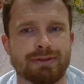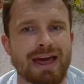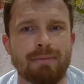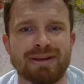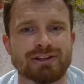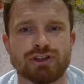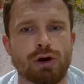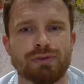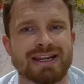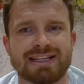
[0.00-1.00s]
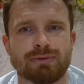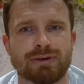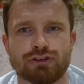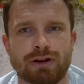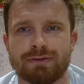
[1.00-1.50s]
They're being told they need to
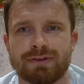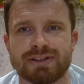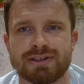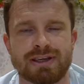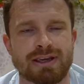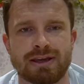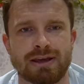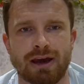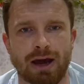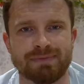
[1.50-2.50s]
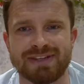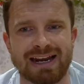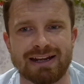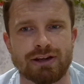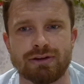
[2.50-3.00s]
win trophies. I'm
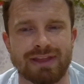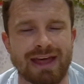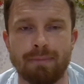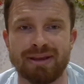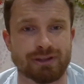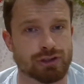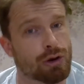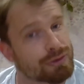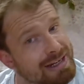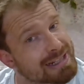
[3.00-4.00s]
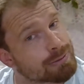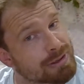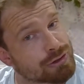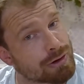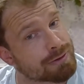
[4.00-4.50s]
telling you, they're being told they need to
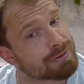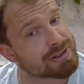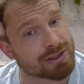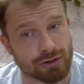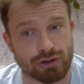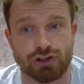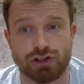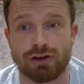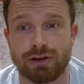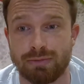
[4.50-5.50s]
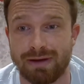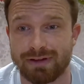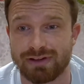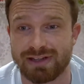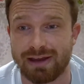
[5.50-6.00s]
win trophies. And I'm going to show you my
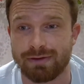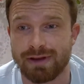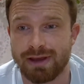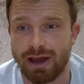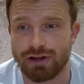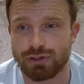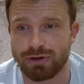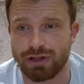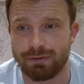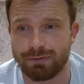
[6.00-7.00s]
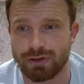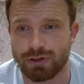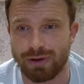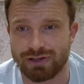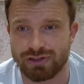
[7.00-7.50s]
evidence now. I just want to go through the
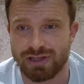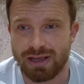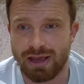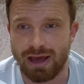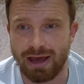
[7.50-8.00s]
questions.